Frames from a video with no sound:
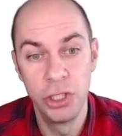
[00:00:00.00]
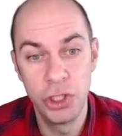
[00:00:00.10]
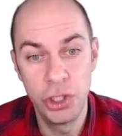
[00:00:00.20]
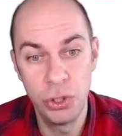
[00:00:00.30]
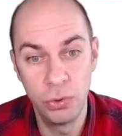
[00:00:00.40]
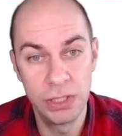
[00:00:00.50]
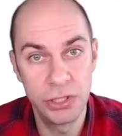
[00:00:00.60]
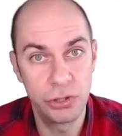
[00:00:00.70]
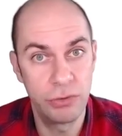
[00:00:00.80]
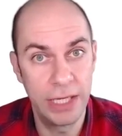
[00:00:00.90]
to the
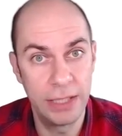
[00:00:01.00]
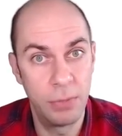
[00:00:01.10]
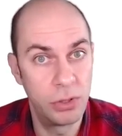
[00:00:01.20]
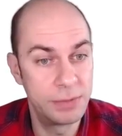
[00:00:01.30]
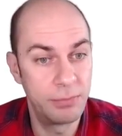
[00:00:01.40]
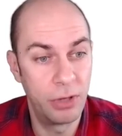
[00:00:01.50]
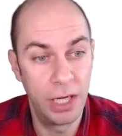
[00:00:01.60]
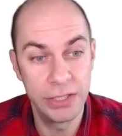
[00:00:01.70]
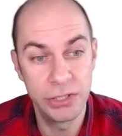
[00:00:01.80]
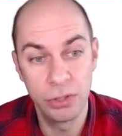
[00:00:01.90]
straight bonds
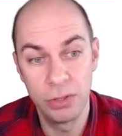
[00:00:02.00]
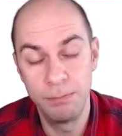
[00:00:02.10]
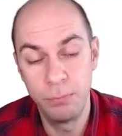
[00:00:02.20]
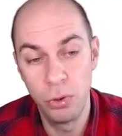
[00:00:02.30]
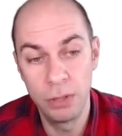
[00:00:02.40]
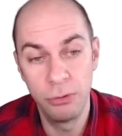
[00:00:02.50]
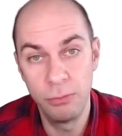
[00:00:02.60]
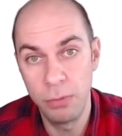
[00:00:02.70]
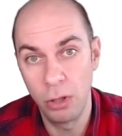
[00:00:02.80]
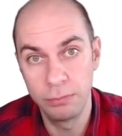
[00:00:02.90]
price. So the putable
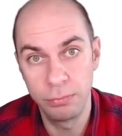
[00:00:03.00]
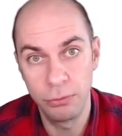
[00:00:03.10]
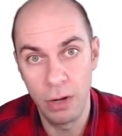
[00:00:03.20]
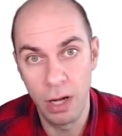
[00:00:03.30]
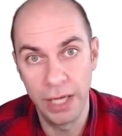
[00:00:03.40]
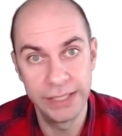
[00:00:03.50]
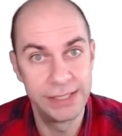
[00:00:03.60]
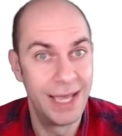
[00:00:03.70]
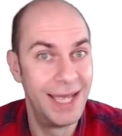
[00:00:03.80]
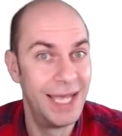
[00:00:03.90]
bond
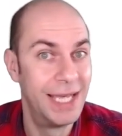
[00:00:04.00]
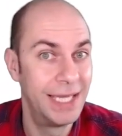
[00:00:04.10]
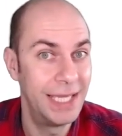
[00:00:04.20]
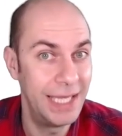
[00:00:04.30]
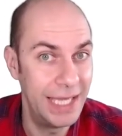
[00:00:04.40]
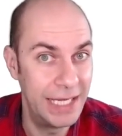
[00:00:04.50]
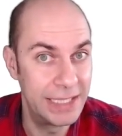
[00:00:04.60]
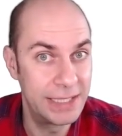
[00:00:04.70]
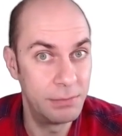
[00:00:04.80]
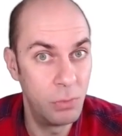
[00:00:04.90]
price
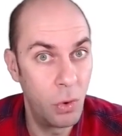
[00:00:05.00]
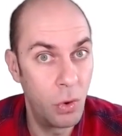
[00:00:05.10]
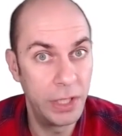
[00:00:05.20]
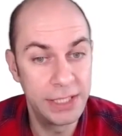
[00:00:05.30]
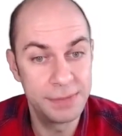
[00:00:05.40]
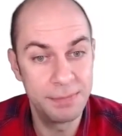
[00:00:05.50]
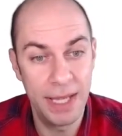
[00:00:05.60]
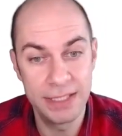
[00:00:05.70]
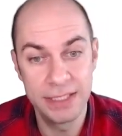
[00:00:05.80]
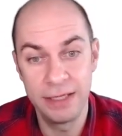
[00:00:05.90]
is more
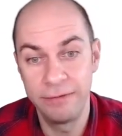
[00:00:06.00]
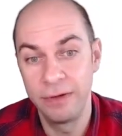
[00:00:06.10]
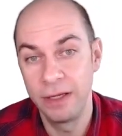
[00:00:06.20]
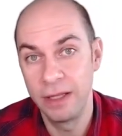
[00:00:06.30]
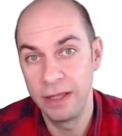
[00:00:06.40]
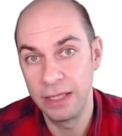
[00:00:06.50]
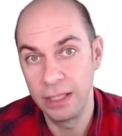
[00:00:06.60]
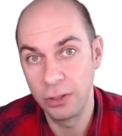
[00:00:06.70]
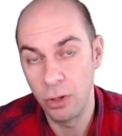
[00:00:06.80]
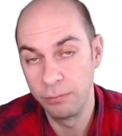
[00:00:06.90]
expensive than
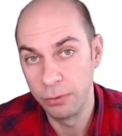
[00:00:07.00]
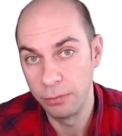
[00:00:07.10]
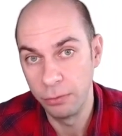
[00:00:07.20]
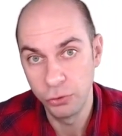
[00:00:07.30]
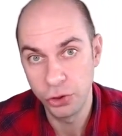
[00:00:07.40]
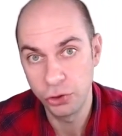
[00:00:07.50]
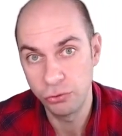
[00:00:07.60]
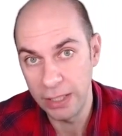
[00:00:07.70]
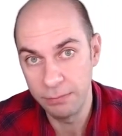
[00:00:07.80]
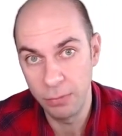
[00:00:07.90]
the comparable
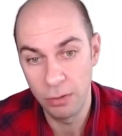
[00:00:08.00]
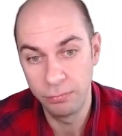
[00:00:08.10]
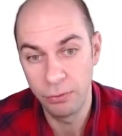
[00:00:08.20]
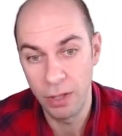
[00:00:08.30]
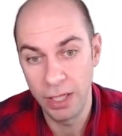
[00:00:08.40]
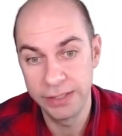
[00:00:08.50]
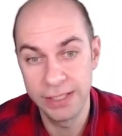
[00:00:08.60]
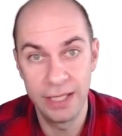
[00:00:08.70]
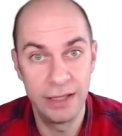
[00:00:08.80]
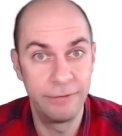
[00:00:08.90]
straight bond price,
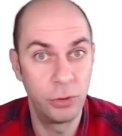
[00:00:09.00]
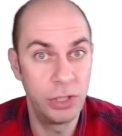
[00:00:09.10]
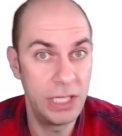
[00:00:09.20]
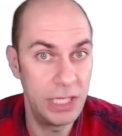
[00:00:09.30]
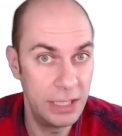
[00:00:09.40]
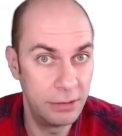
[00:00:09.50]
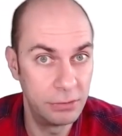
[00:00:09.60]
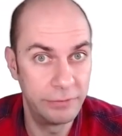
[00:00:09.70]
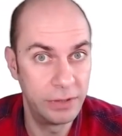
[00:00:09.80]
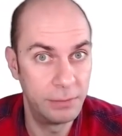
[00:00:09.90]
and therefore the
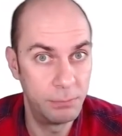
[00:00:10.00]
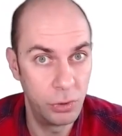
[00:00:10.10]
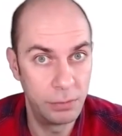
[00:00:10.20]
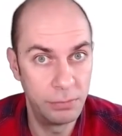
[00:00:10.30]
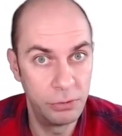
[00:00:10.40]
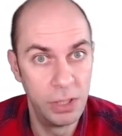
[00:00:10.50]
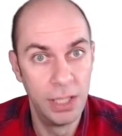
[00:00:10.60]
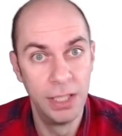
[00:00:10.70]
yield of the putable